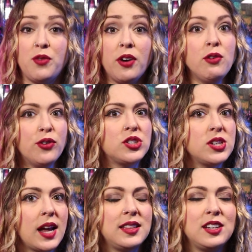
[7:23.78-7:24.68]
The very first
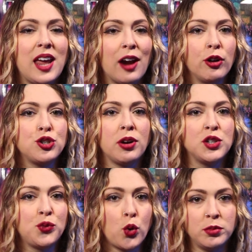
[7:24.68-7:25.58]
night that Gary
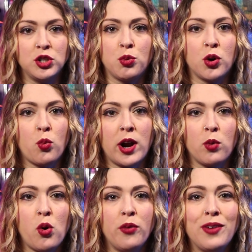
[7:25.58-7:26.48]
transformed into a
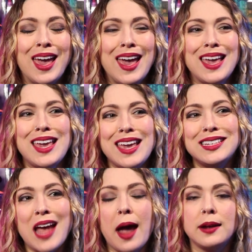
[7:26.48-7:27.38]
werewolf, he
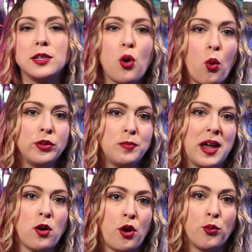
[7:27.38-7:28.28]
attacked an old
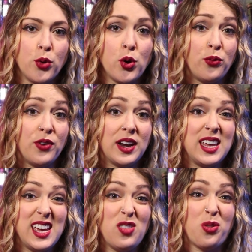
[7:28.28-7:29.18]
man on a roof, and
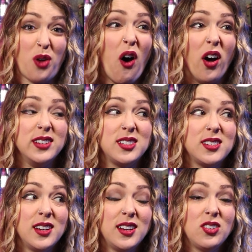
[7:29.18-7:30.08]
he thought
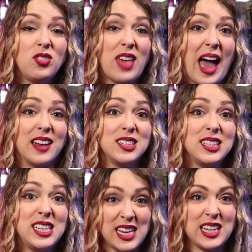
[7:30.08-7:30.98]
that
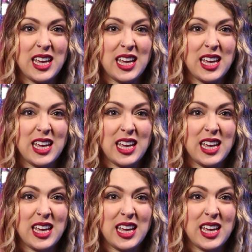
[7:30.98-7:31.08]
he had